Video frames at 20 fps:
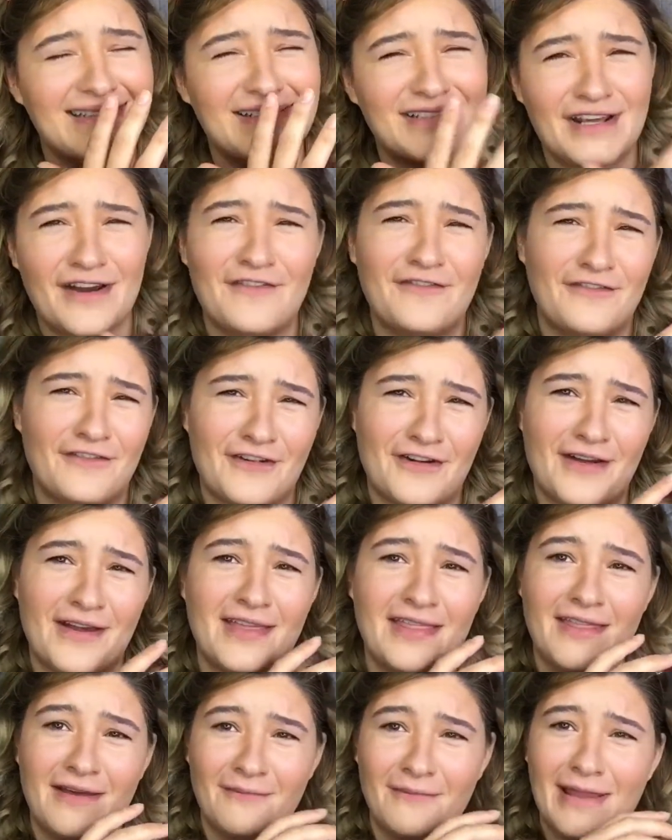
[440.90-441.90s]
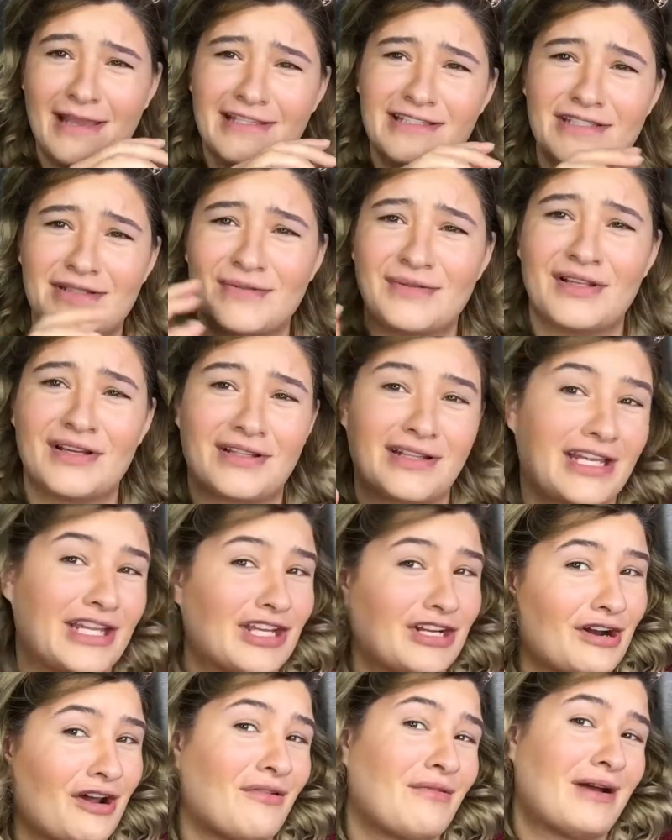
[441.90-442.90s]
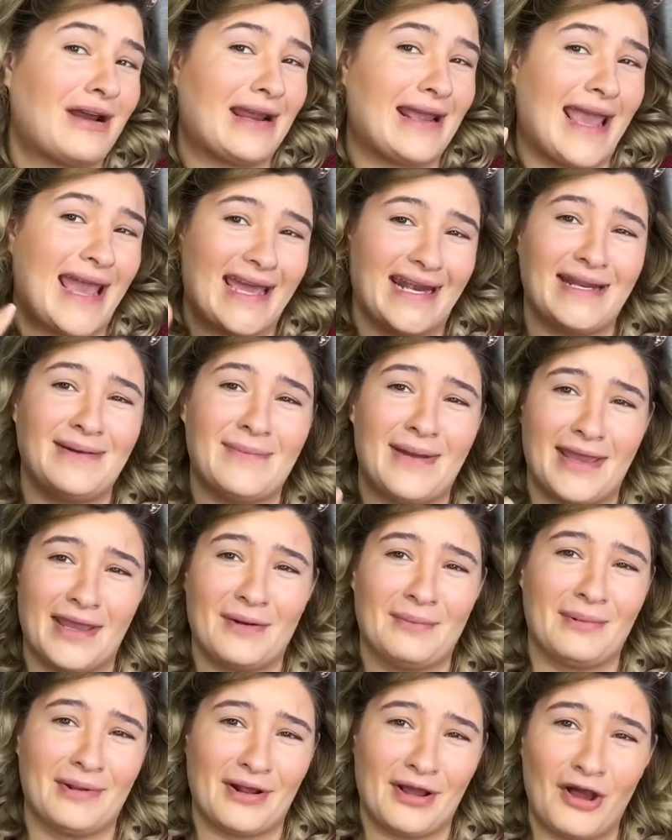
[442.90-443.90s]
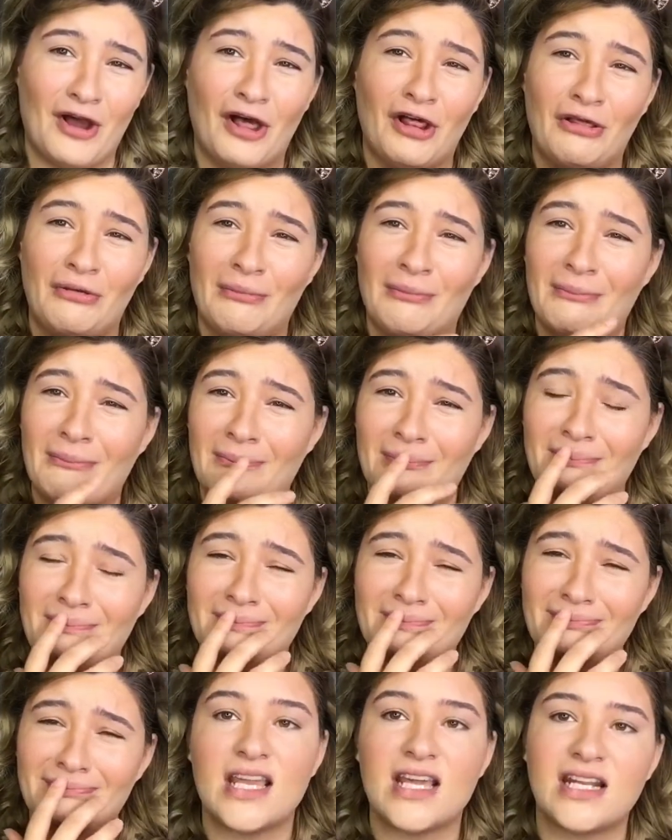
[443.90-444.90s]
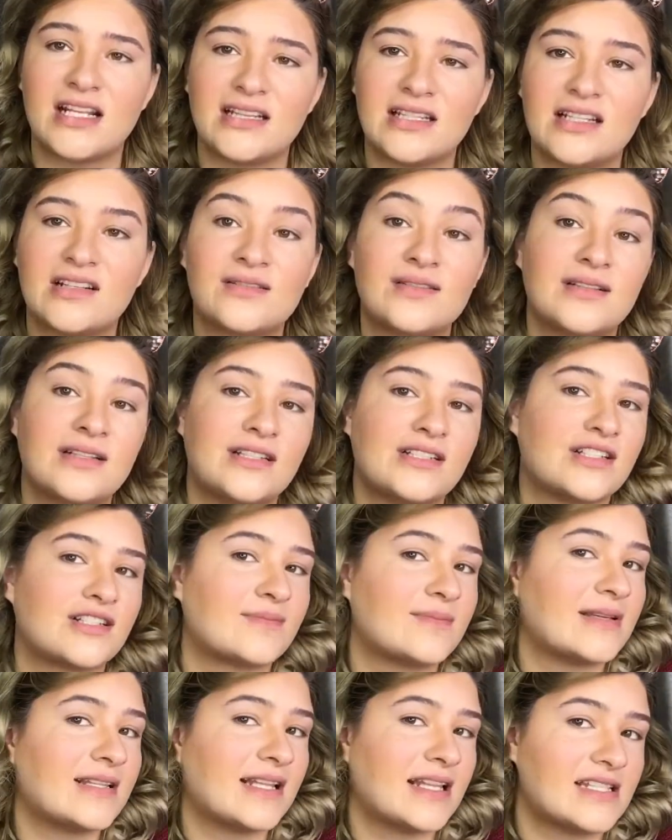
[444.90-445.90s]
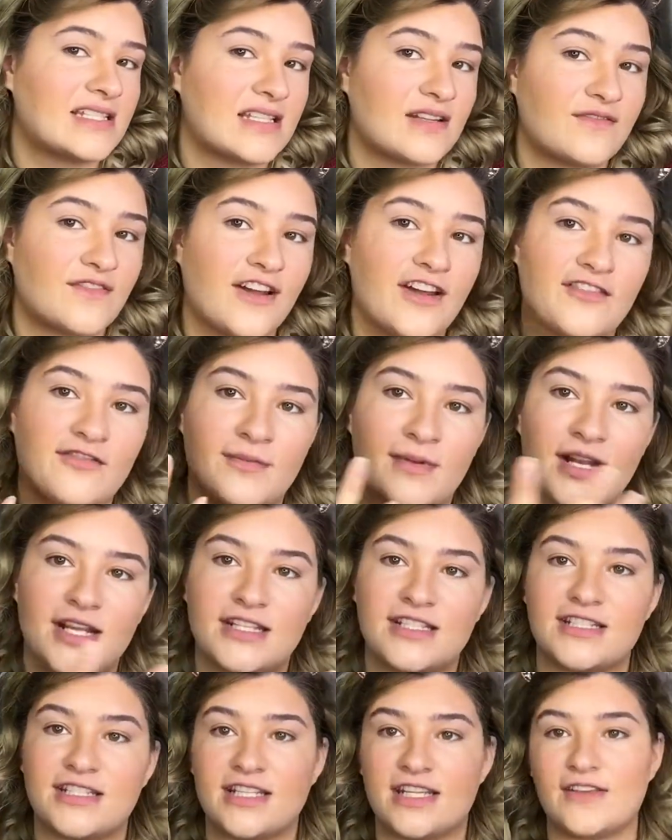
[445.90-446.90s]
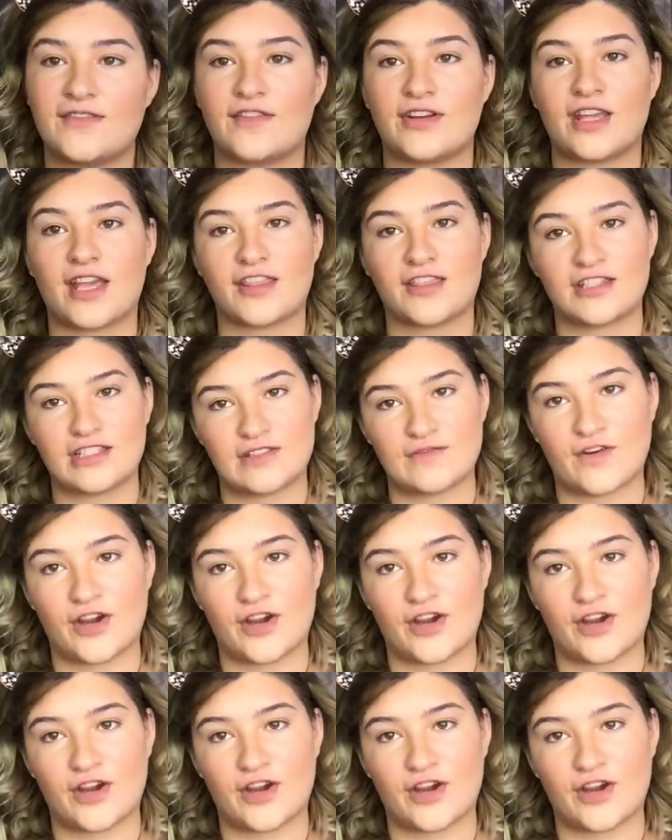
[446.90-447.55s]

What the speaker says: stuff that makes you look like you're not wearing any makeup at all. And it literally took me less than 5 minutes to even get this